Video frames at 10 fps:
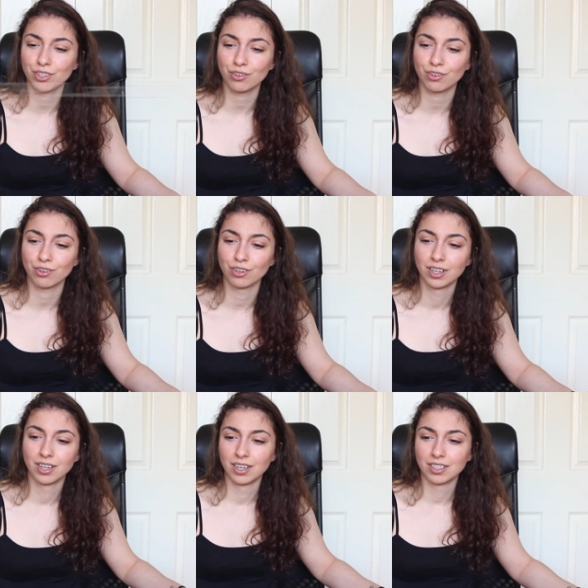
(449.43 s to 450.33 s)
your
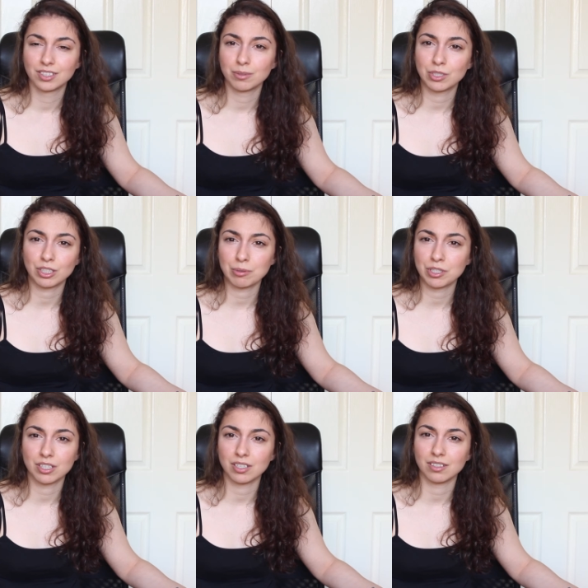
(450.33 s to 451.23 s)

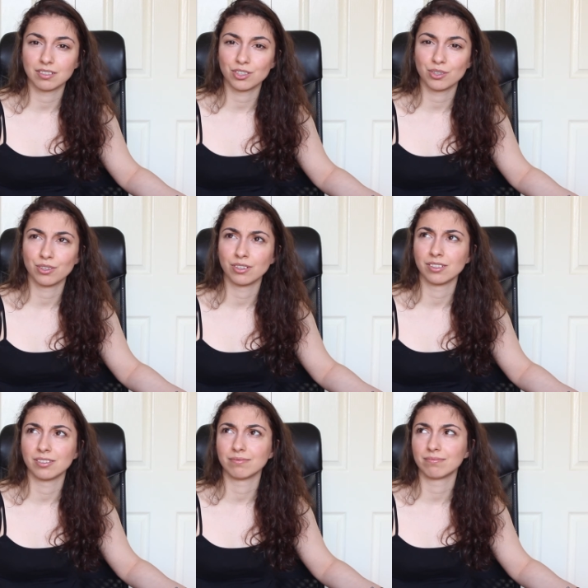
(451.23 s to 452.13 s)
subscription to,